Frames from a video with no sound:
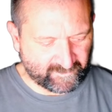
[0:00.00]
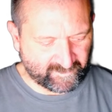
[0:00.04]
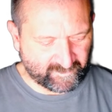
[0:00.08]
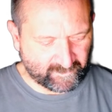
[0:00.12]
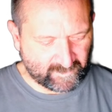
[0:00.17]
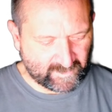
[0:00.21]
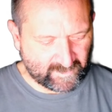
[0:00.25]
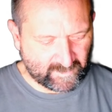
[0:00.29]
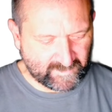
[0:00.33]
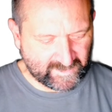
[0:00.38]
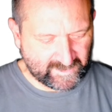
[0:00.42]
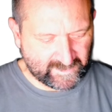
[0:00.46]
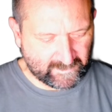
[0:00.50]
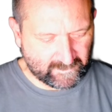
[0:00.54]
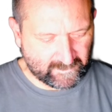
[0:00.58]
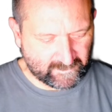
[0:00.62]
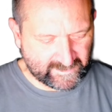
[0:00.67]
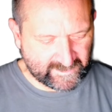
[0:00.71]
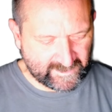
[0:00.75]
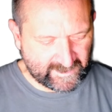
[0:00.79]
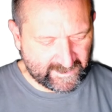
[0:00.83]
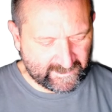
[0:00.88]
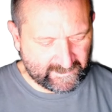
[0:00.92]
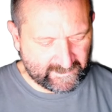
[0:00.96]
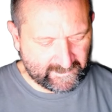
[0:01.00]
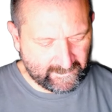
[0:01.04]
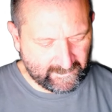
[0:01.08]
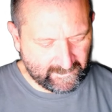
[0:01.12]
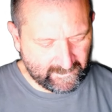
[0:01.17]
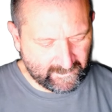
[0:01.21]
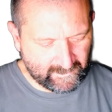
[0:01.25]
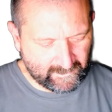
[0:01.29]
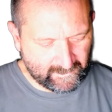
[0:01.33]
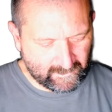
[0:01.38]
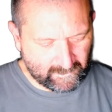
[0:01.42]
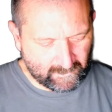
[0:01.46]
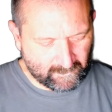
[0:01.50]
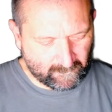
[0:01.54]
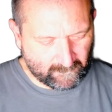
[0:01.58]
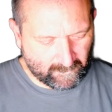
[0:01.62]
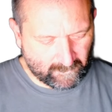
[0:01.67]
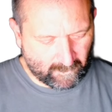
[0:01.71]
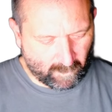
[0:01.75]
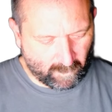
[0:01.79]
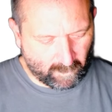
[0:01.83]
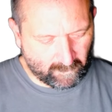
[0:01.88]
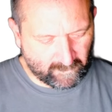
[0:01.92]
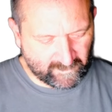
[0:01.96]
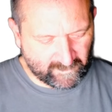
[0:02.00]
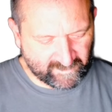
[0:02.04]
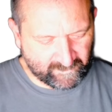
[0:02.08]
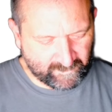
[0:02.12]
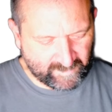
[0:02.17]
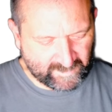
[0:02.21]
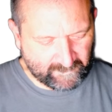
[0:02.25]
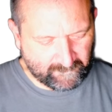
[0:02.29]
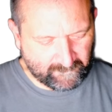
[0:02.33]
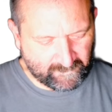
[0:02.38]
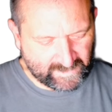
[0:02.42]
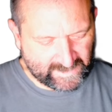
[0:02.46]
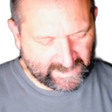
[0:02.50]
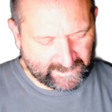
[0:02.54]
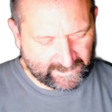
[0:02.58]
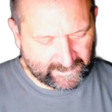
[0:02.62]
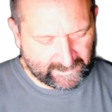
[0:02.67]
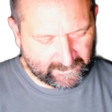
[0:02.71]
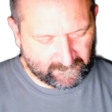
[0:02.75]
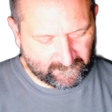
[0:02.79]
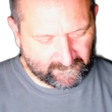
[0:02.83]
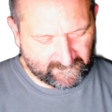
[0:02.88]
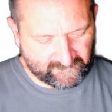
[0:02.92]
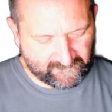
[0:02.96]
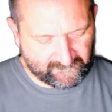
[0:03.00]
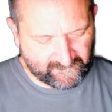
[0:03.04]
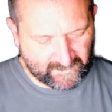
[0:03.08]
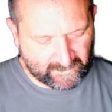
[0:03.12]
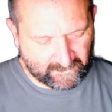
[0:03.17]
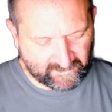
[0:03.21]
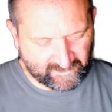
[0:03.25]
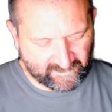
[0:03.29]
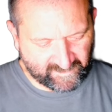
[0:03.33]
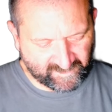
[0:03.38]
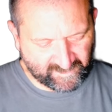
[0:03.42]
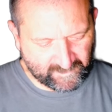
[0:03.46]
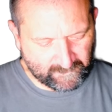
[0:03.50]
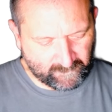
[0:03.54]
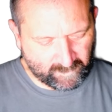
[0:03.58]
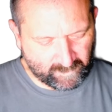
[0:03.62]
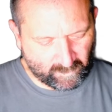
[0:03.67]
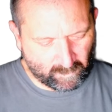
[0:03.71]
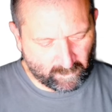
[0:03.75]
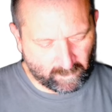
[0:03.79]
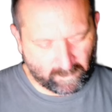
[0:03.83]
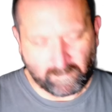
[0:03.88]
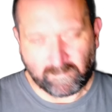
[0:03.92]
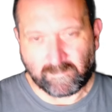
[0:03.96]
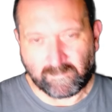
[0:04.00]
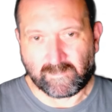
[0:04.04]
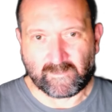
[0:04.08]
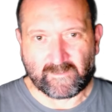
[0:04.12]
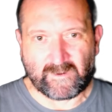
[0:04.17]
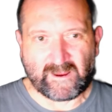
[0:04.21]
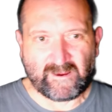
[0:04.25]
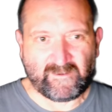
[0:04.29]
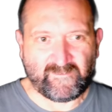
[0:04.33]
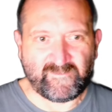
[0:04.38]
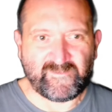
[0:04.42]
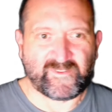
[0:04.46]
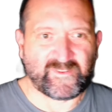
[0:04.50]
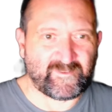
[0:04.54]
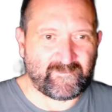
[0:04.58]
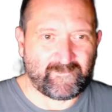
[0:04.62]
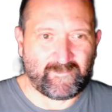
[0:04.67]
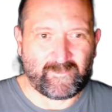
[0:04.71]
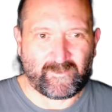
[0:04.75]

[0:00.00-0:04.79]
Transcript: So let me again, we'll always be playing with very simple graphs.